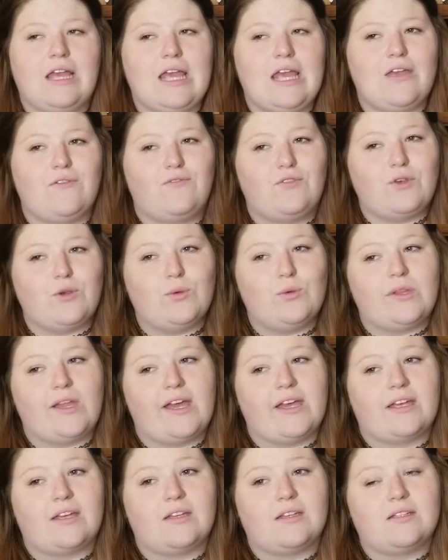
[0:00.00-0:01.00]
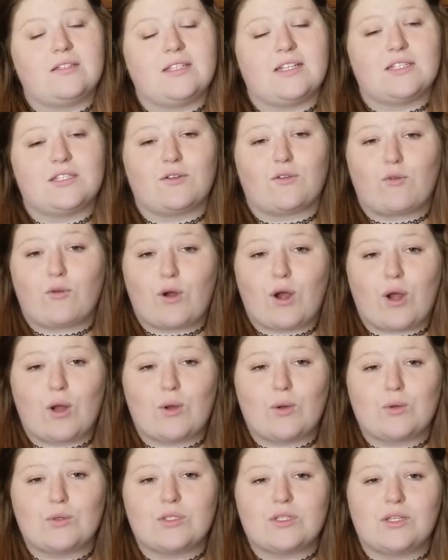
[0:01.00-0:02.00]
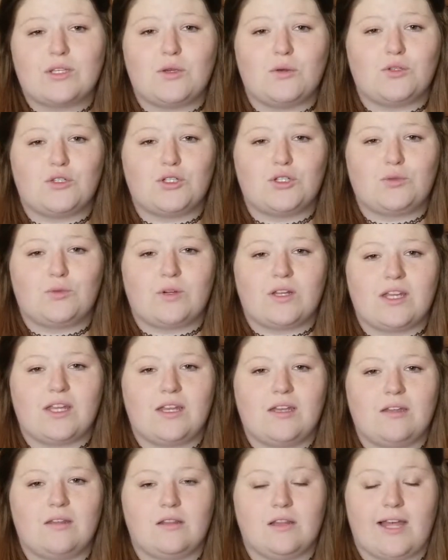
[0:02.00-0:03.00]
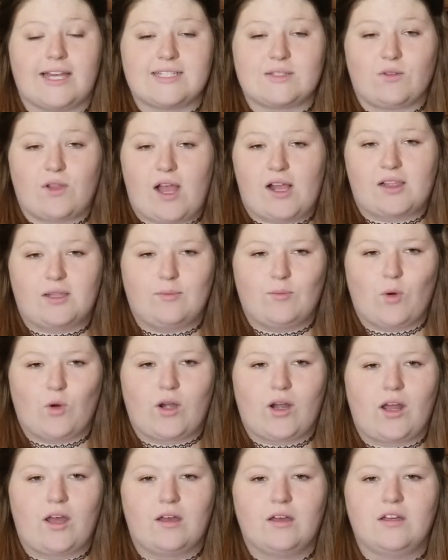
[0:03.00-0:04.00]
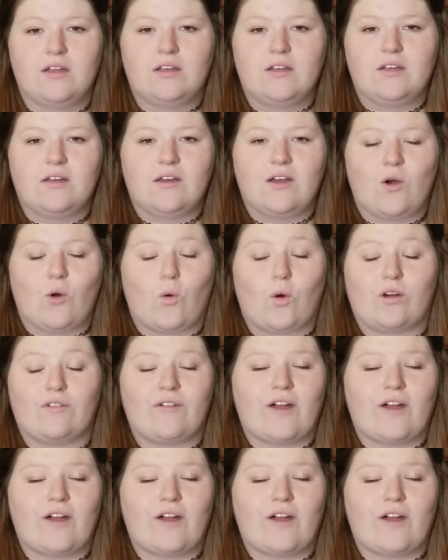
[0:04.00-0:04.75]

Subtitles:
if you like Six of Crows, you should read The Lies of Locke Lamora, or